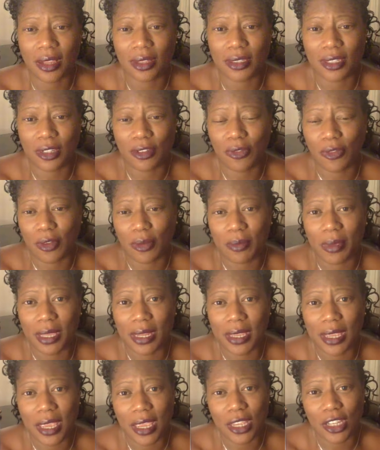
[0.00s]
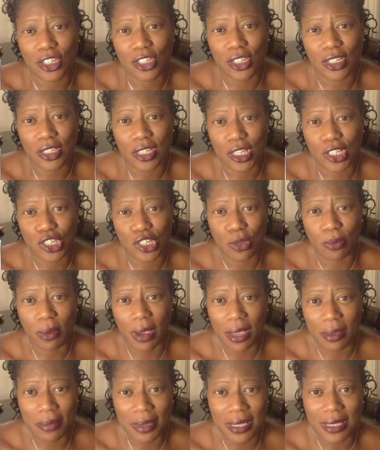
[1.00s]
different medications that you
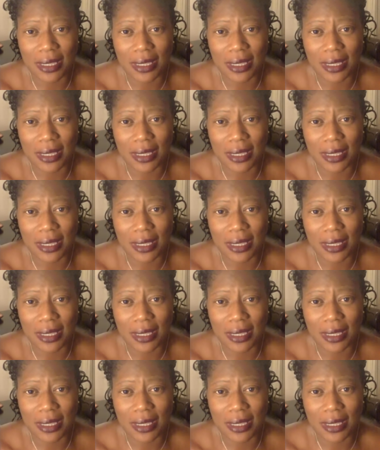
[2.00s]
might be